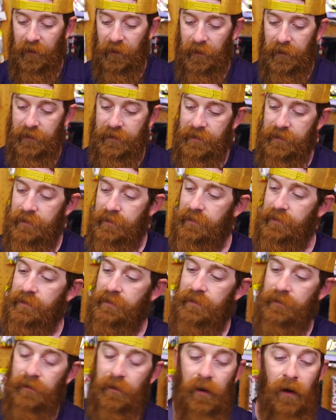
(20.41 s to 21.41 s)
This
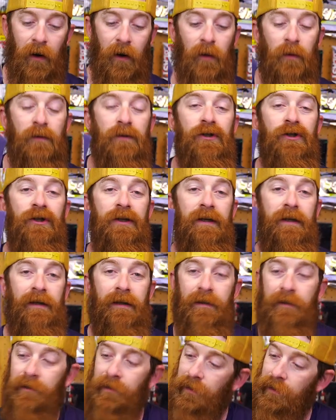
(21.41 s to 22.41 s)
is
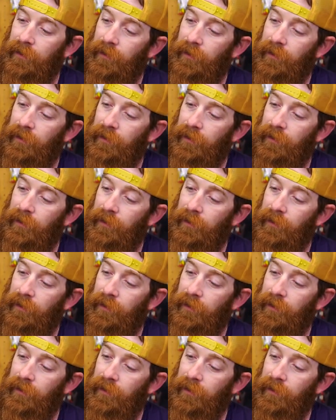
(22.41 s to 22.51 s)
OG